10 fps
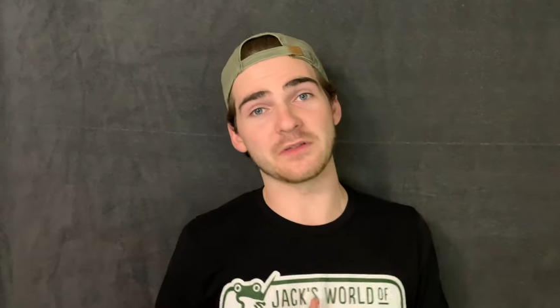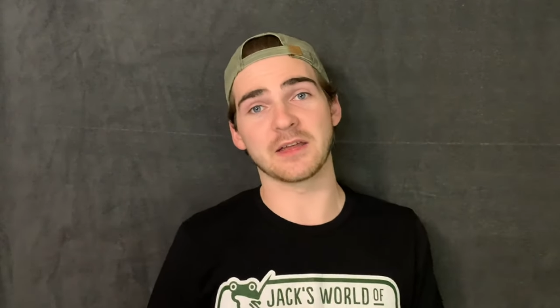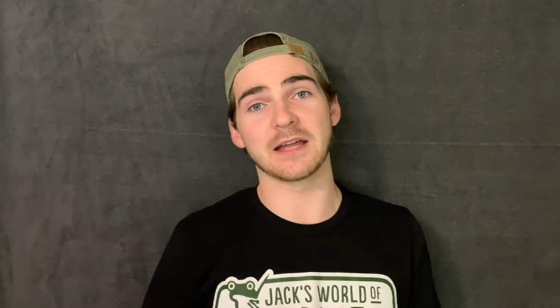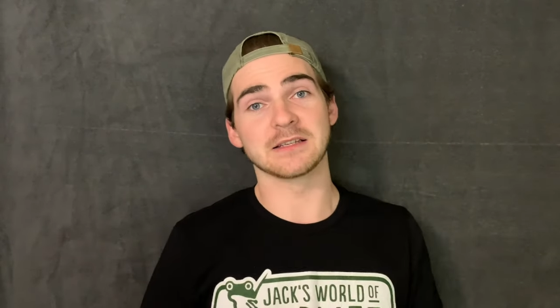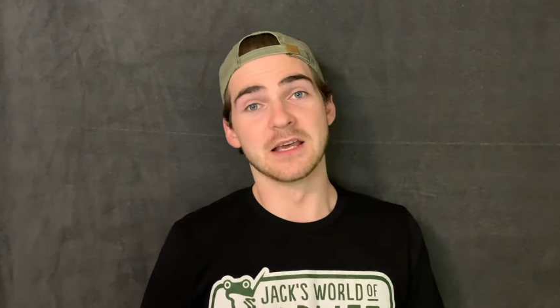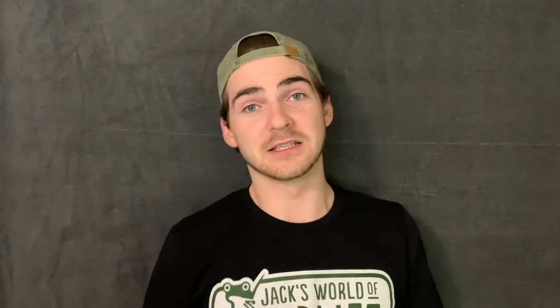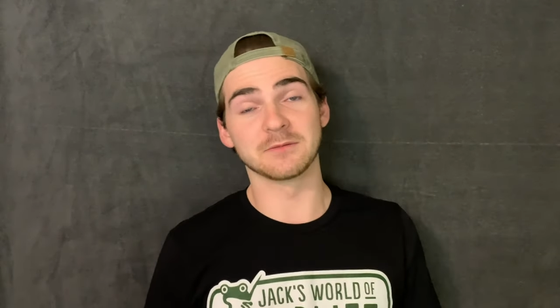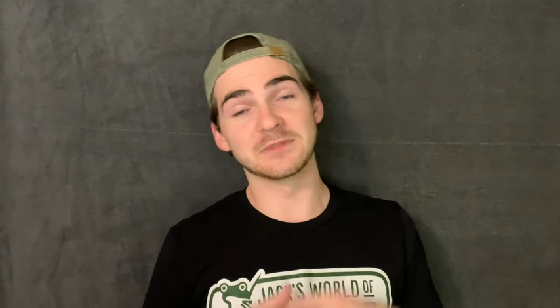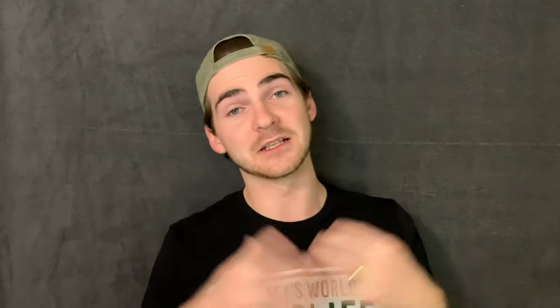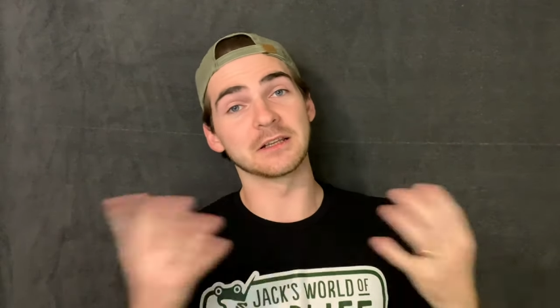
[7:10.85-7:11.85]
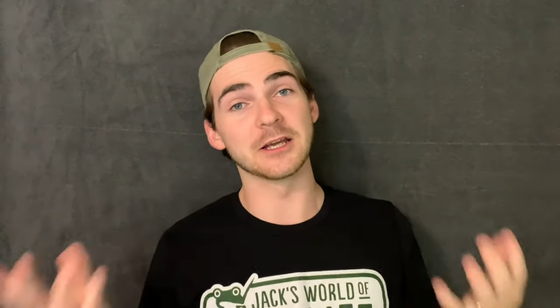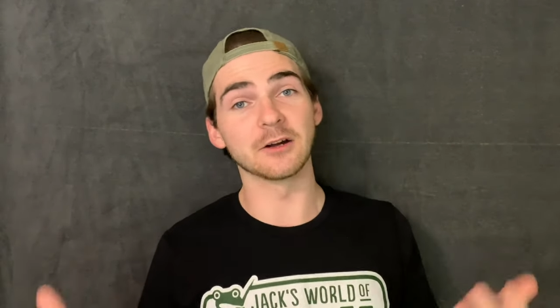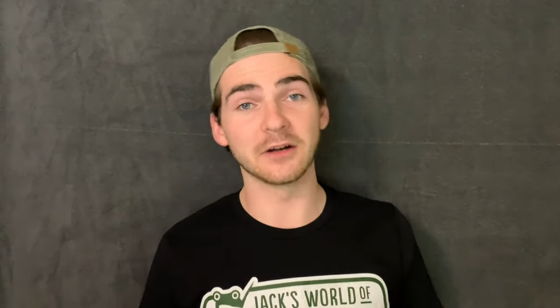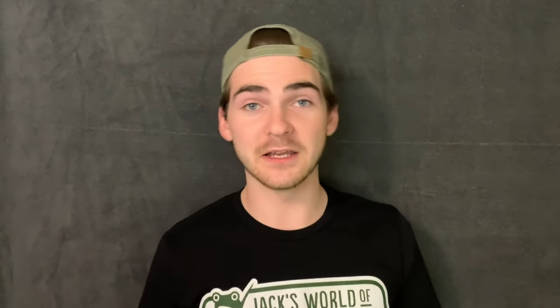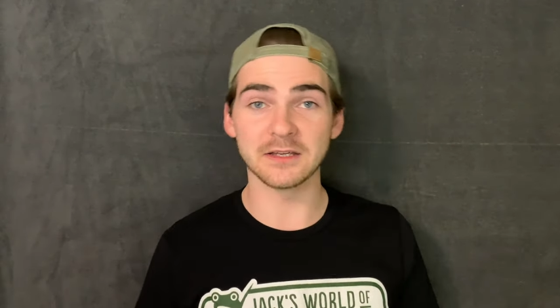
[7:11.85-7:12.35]
that some
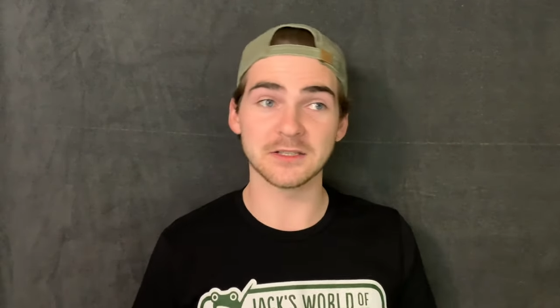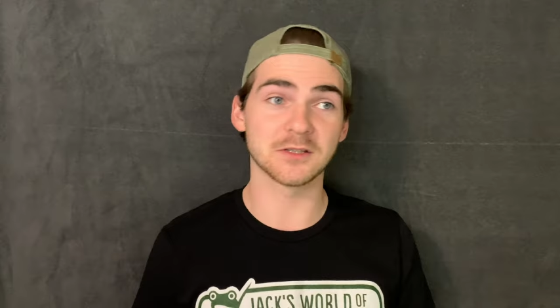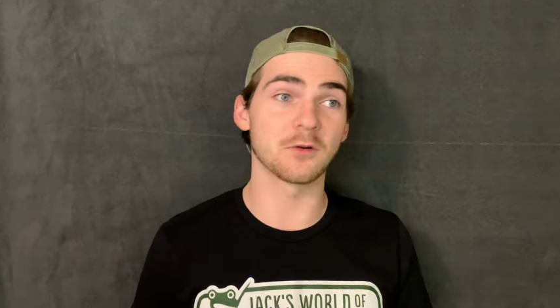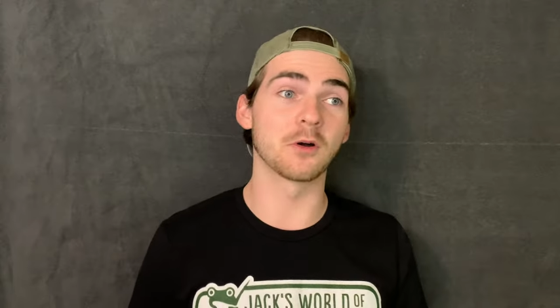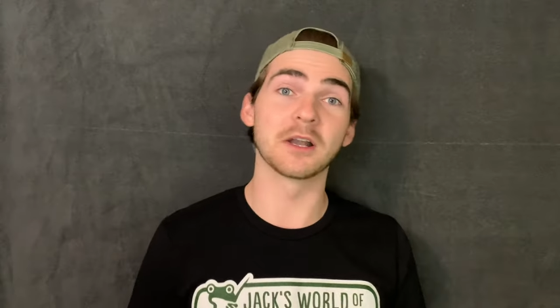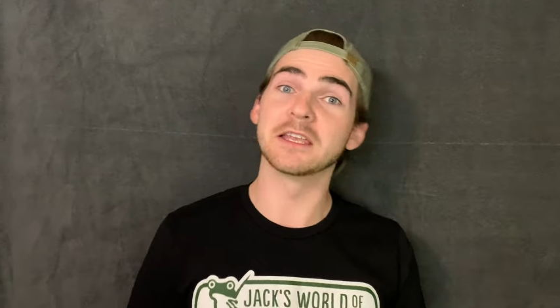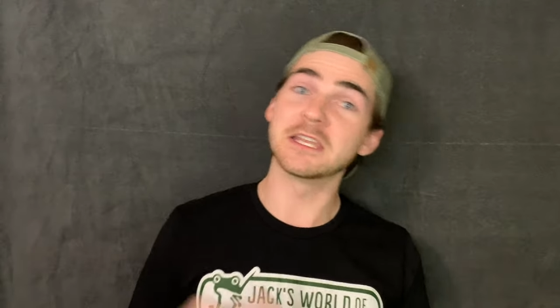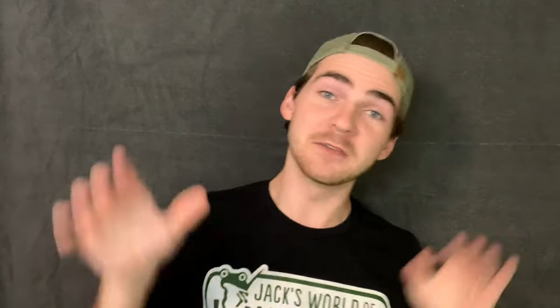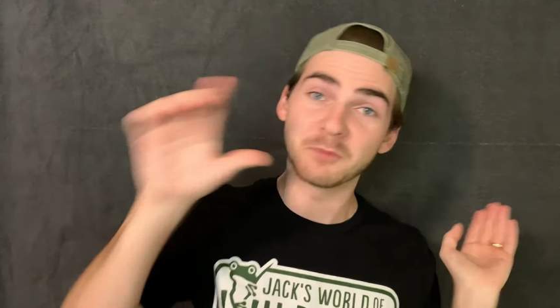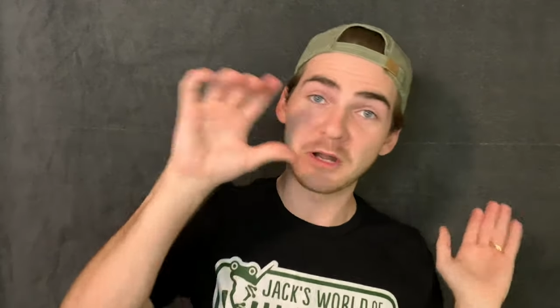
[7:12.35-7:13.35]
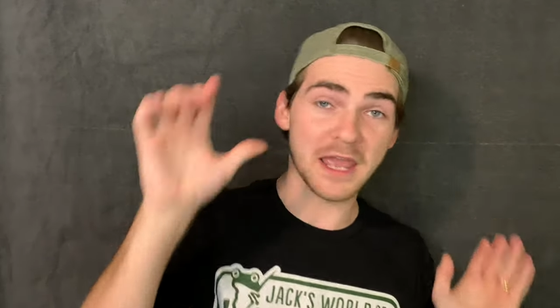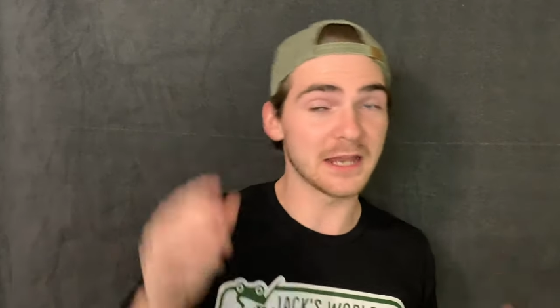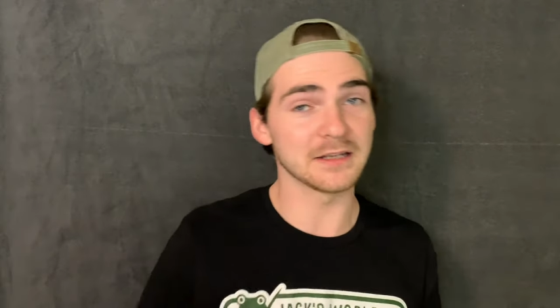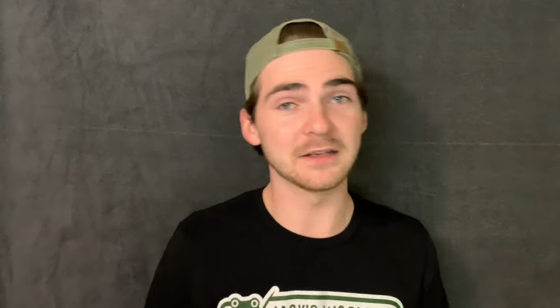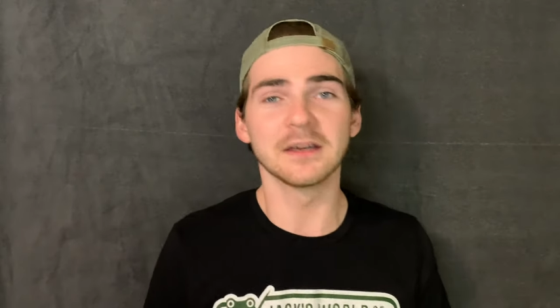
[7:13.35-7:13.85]
delirious or
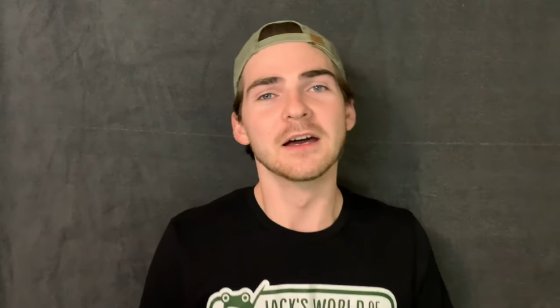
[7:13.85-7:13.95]
inebriated,